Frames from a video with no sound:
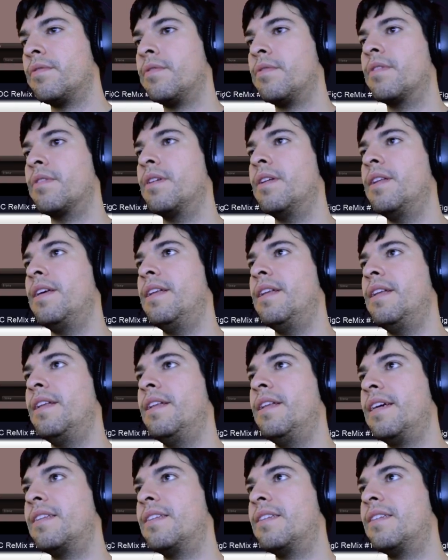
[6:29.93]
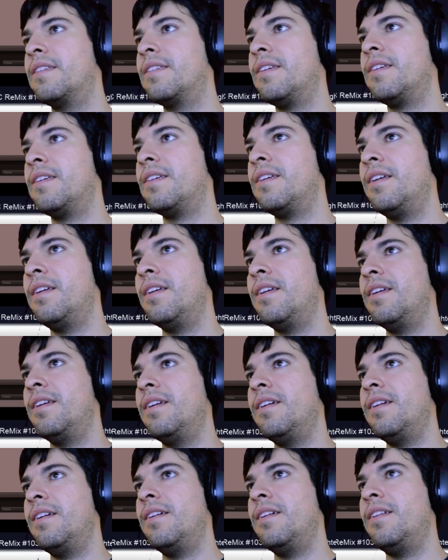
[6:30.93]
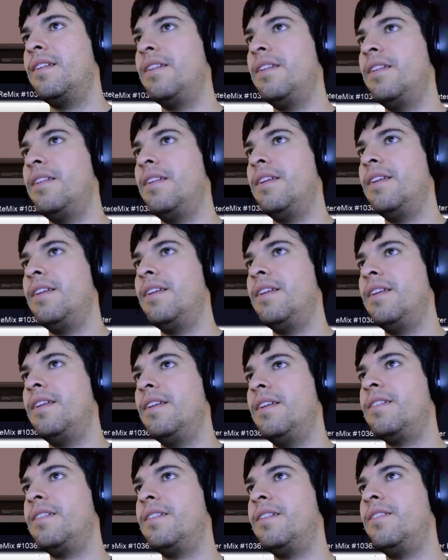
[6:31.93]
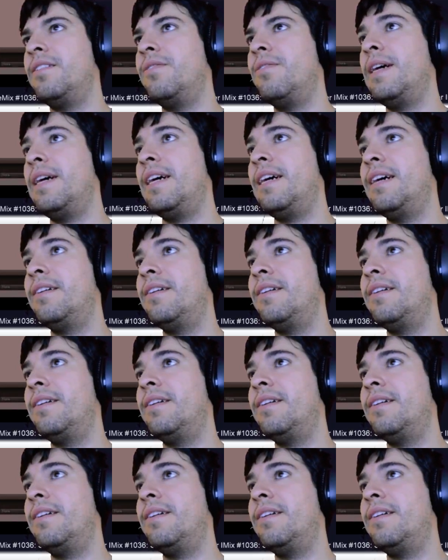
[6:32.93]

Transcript: And then next. Nice. Oh wow.